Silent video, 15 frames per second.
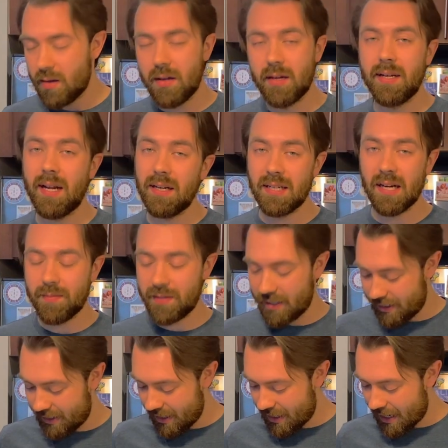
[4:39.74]
9 times out
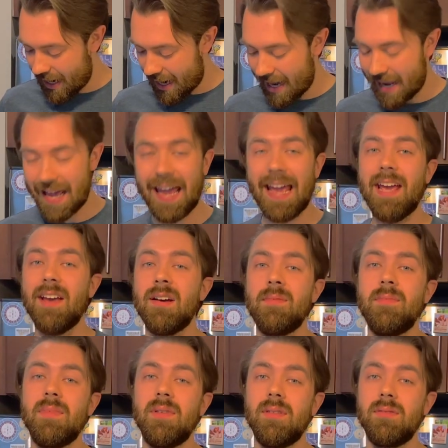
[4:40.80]
of 10, I
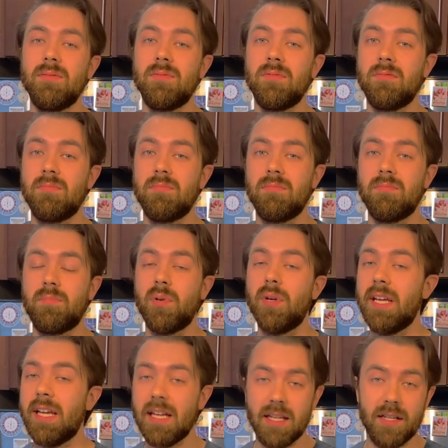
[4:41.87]
am
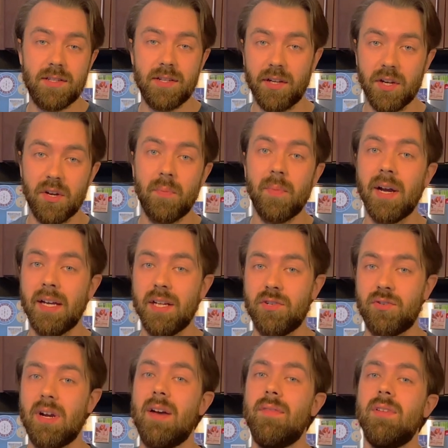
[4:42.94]
putting it in a to-go mug and
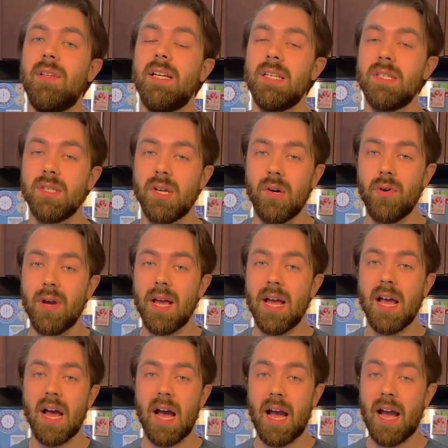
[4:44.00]
traveling. So
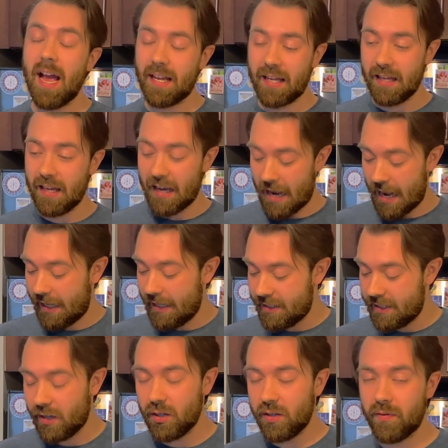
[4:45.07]
I can
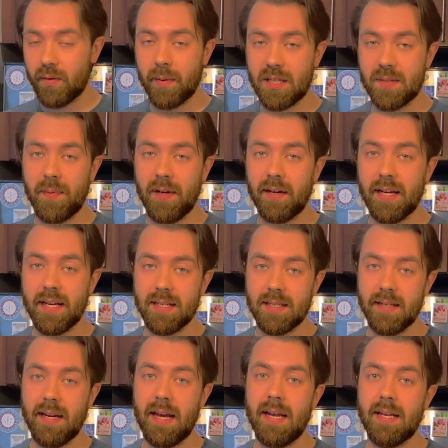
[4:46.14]
tell you from experience
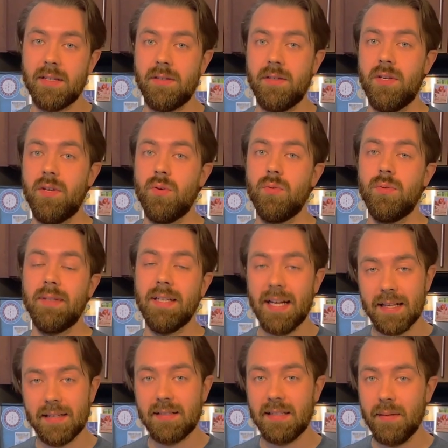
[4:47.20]
that as you let
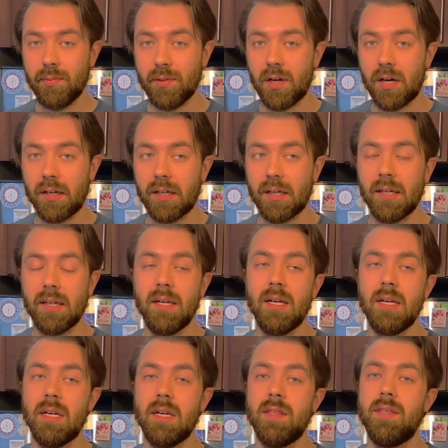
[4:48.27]
it steep longer,
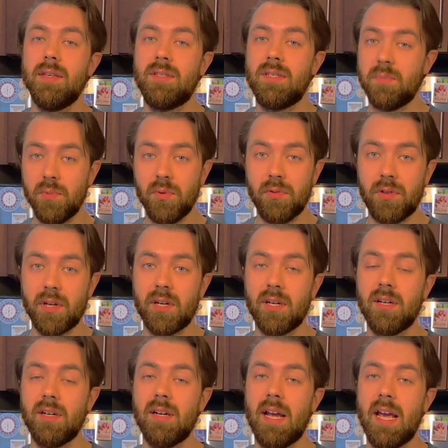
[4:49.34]
the
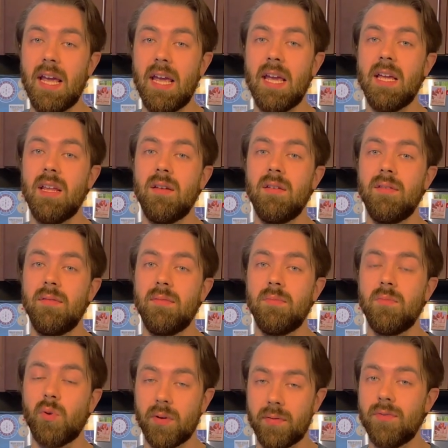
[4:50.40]
smoother and
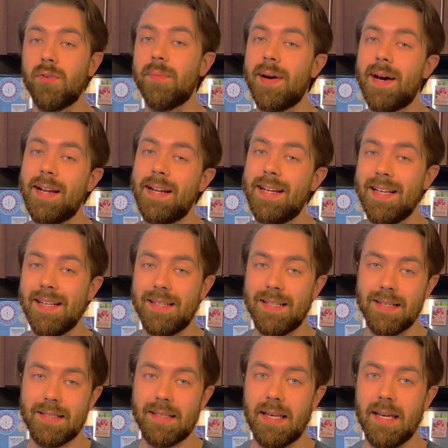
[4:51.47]
more full-bodied it
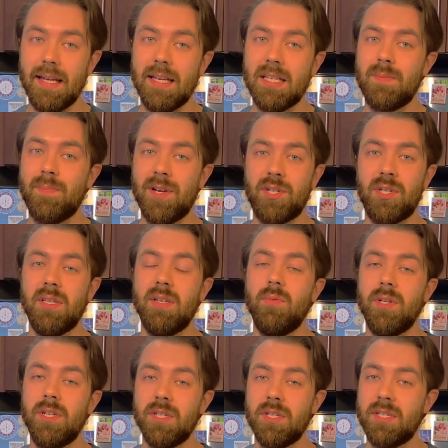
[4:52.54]
does get, especially
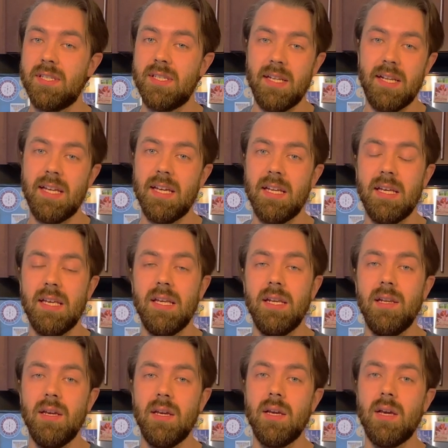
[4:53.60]
when you're just sitting it
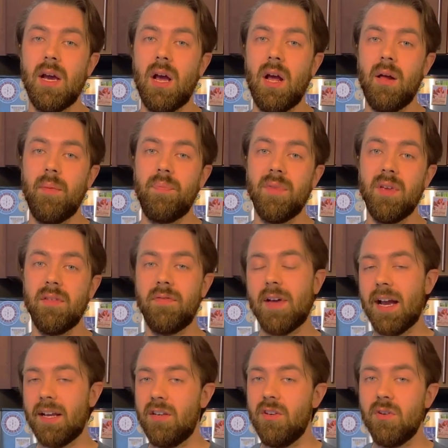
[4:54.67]
in a
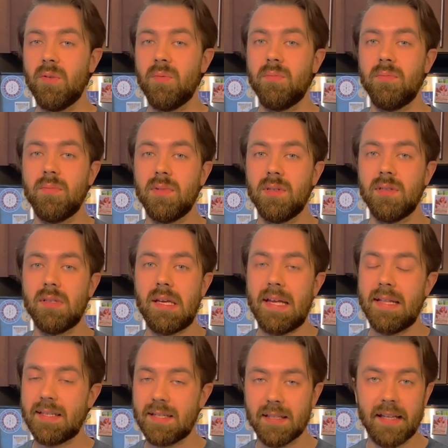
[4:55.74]
vacuum
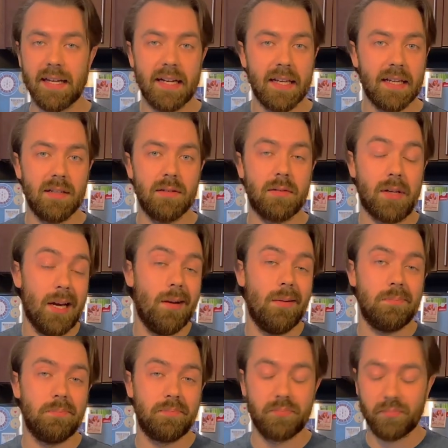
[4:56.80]
insulated cup.
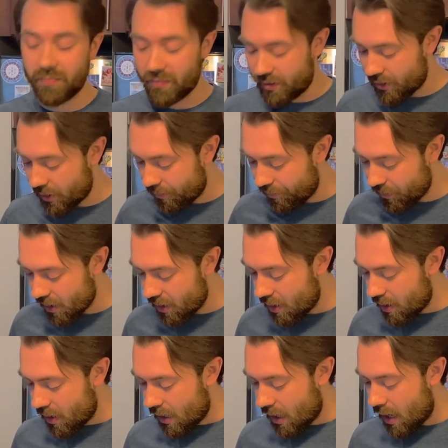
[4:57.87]
So
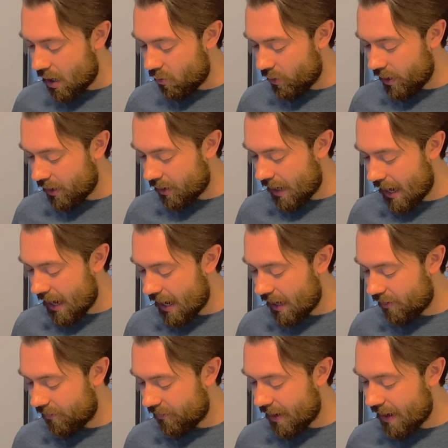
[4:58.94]
We are
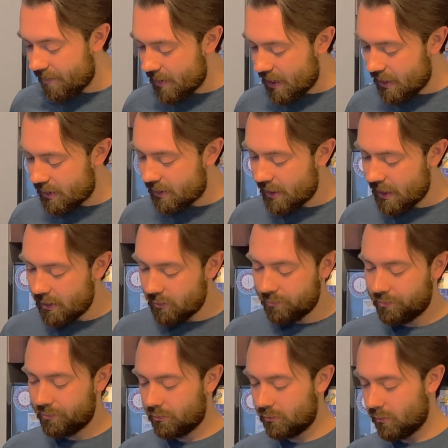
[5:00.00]
at 5 minutes now,
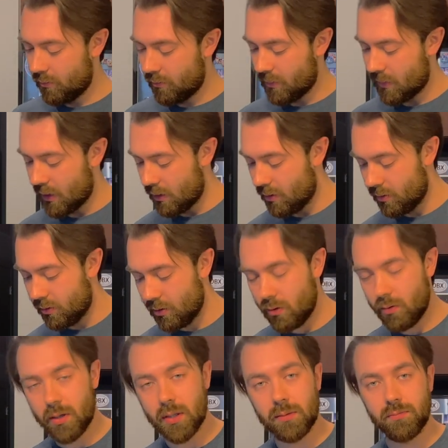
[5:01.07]

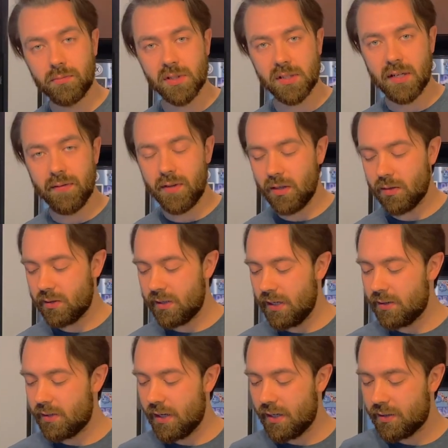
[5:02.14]
so let's give it the old
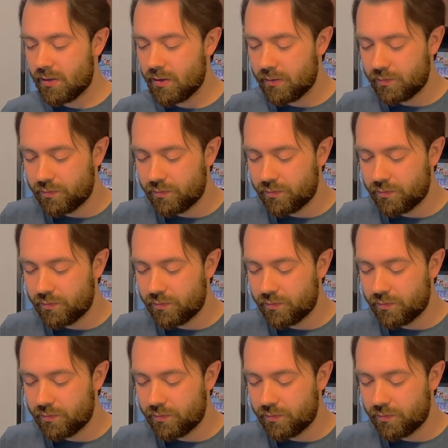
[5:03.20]
taste test.